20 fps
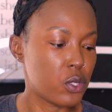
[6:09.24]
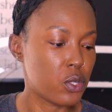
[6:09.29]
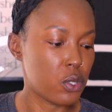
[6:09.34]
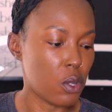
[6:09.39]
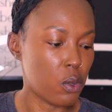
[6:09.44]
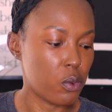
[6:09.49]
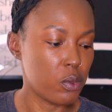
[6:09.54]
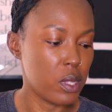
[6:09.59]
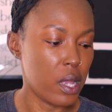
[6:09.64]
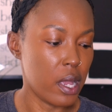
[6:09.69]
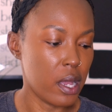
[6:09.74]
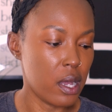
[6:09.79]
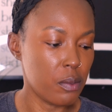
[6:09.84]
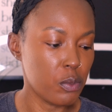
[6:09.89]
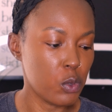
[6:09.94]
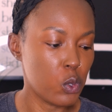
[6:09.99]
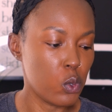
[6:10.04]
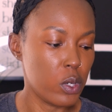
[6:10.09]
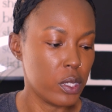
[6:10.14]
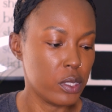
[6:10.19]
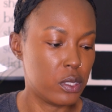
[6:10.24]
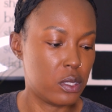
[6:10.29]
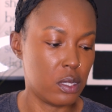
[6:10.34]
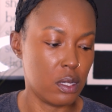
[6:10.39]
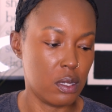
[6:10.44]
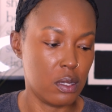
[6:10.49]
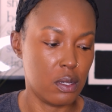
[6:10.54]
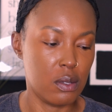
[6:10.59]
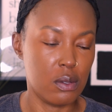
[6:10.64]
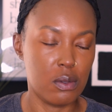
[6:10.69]
So now I'm going
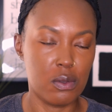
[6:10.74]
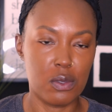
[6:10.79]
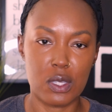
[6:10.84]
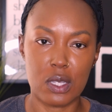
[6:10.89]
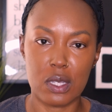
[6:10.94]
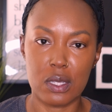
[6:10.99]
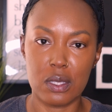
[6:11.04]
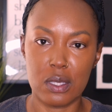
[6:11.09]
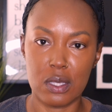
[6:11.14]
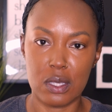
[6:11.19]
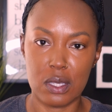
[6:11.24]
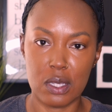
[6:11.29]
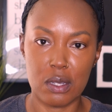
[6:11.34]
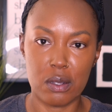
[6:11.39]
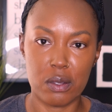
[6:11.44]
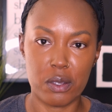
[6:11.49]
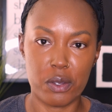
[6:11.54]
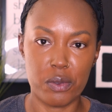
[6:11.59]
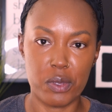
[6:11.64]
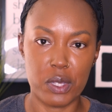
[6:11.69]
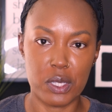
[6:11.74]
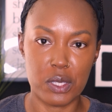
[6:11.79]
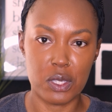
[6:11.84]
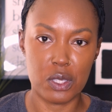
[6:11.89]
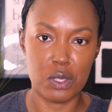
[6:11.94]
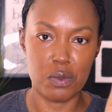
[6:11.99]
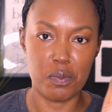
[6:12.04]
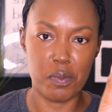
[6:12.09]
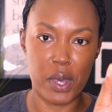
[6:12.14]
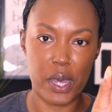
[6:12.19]
to use concealer. This
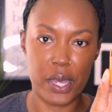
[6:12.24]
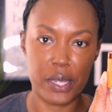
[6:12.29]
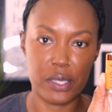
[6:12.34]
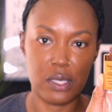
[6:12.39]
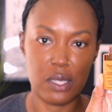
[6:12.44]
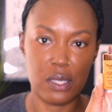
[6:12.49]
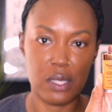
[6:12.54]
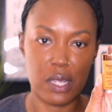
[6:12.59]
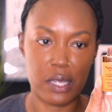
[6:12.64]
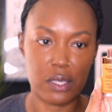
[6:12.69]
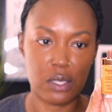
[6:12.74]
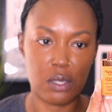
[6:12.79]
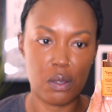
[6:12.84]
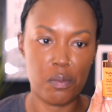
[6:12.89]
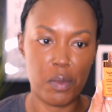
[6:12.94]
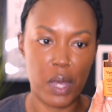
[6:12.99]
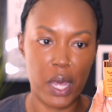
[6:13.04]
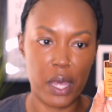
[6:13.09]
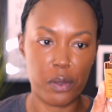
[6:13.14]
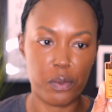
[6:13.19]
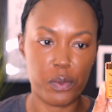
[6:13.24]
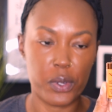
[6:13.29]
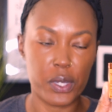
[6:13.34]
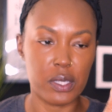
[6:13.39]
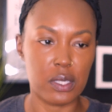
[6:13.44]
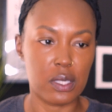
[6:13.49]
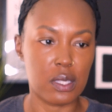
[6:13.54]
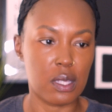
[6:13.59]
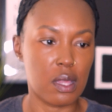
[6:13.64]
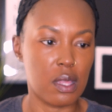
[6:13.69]
is by Danessa
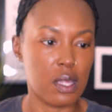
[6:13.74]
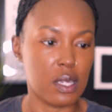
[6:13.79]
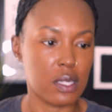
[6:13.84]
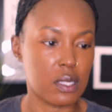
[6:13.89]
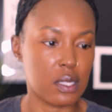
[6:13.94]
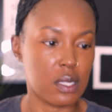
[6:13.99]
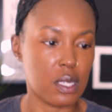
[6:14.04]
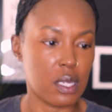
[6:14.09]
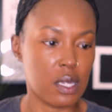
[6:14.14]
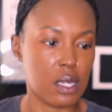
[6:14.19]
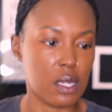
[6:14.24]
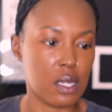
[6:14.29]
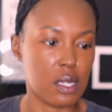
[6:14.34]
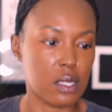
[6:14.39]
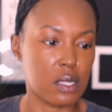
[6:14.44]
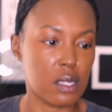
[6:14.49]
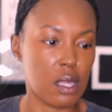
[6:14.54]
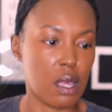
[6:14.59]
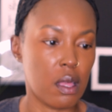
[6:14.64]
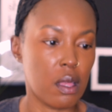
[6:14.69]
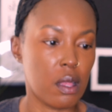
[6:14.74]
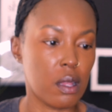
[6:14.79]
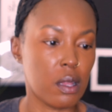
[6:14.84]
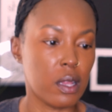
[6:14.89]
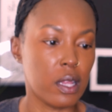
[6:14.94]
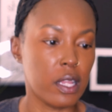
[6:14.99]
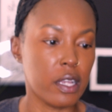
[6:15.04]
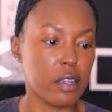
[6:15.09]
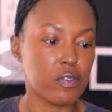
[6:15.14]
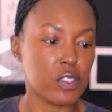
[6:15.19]
Myricks. This is
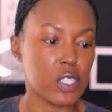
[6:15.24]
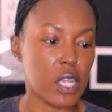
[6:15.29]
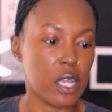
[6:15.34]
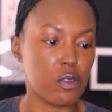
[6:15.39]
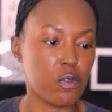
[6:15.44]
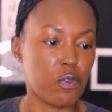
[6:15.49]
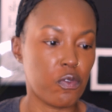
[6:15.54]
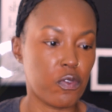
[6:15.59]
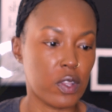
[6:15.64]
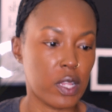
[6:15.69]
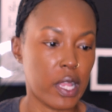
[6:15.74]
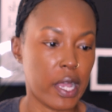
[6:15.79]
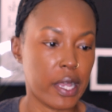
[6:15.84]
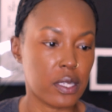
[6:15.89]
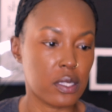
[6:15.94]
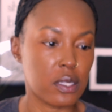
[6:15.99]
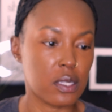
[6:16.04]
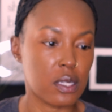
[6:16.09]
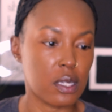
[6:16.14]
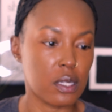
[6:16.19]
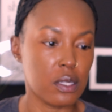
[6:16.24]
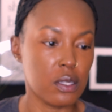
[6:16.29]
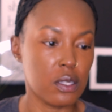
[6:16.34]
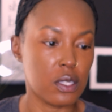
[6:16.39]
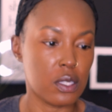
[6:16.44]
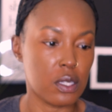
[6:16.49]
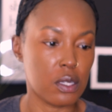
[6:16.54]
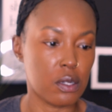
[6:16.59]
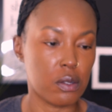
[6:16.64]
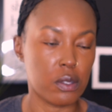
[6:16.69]
Lift and Flex
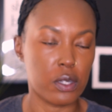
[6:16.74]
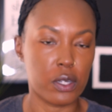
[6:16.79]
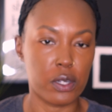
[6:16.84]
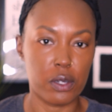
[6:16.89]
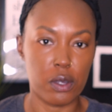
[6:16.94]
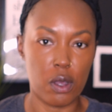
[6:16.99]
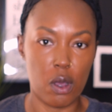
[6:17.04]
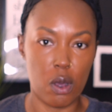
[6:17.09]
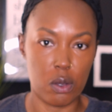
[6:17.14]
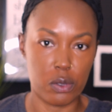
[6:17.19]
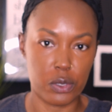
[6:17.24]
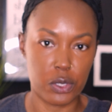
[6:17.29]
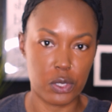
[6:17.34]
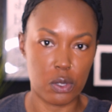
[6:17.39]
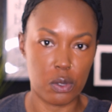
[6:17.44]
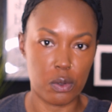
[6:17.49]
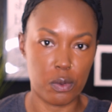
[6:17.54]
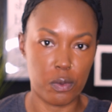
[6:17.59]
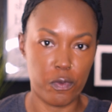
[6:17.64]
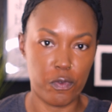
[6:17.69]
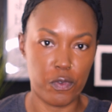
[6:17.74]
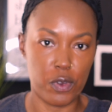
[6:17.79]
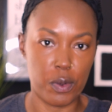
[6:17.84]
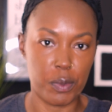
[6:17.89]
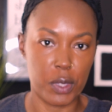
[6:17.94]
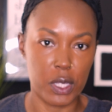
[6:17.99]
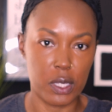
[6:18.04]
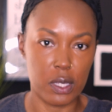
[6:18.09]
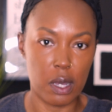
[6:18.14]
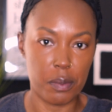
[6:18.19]
Concealer, also
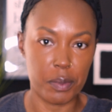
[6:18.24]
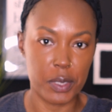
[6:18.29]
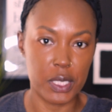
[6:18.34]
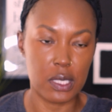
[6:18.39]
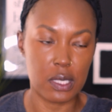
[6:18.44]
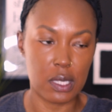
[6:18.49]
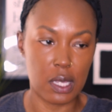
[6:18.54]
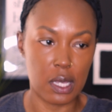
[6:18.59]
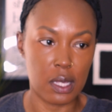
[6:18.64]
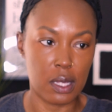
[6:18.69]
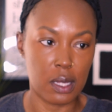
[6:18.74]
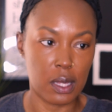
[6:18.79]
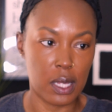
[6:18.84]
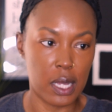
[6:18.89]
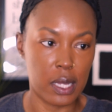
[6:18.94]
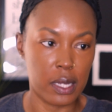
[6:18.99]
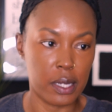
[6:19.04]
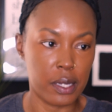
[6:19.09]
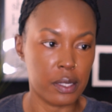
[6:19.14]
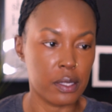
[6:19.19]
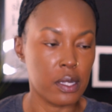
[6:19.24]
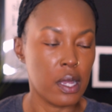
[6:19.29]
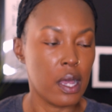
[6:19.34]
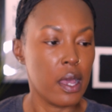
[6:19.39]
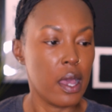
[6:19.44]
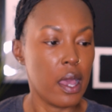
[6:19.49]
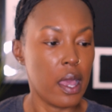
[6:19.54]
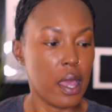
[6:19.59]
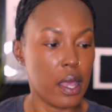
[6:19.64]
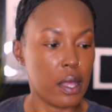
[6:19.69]
from the Yummy Skin line.
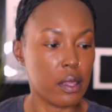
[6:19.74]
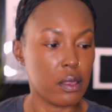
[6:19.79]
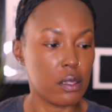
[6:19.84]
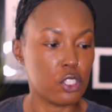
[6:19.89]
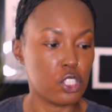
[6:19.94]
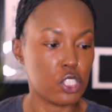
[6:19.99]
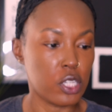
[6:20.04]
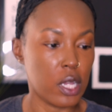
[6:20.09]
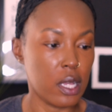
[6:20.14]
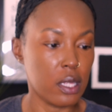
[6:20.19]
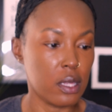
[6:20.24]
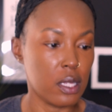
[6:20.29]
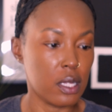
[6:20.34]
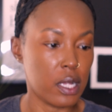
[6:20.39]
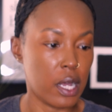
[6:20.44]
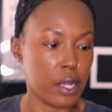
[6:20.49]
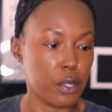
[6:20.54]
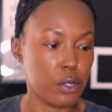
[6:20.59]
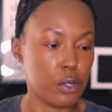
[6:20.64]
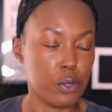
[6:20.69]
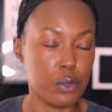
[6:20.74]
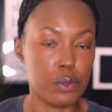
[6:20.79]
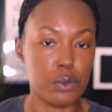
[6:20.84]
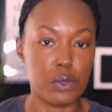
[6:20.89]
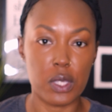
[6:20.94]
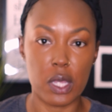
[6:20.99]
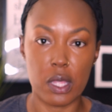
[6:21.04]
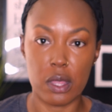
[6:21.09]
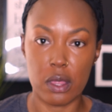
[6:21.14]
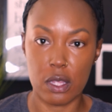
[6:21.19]
And the shade that I
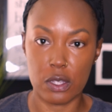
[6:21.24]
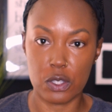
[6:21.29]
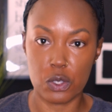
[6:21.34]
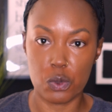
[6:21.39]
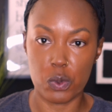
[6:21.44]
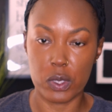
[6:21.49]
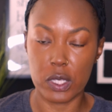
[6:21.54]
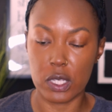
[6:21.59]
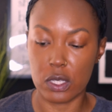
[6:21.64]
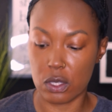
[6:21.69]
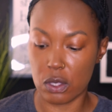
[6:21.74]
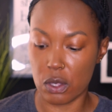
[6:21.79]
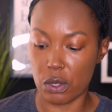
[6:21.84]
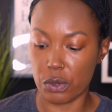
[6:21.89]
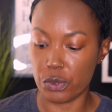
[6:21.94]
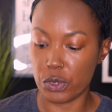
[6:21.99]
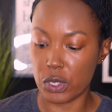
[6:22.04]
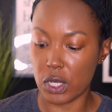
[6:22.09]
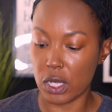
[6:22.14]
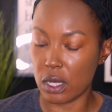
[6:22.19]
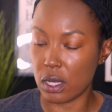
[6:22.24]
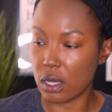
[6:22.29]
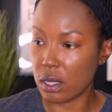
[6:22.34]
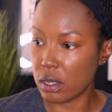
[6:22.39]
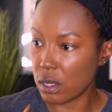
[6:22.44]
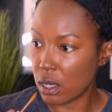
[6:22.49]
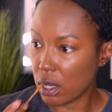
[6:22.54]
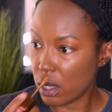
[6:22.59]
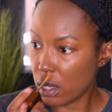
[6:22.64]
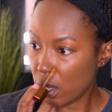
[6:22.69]
use in this one is 13.